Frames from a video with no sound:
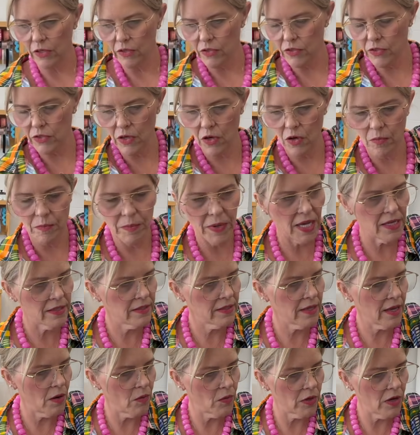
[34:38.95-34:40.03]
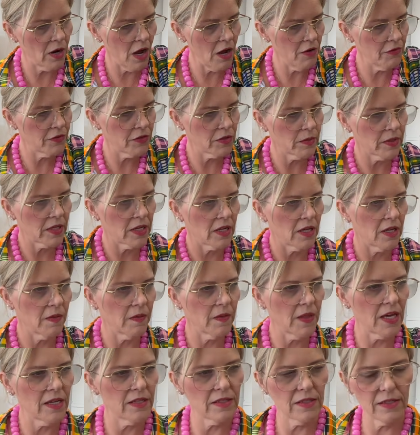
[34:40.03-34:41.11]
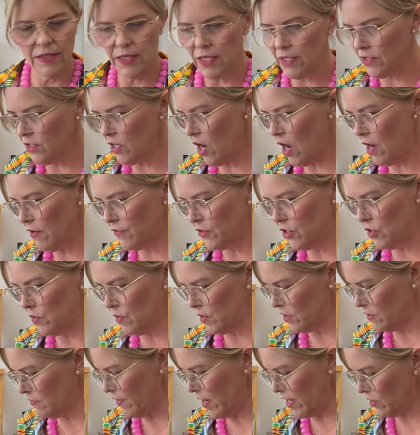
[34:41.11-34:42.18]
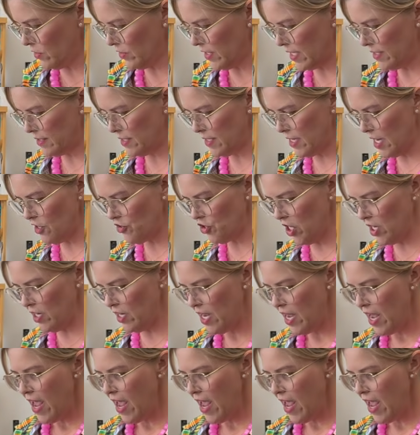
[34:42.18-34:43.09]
So pass that one off so we can get that sent off to its final destination.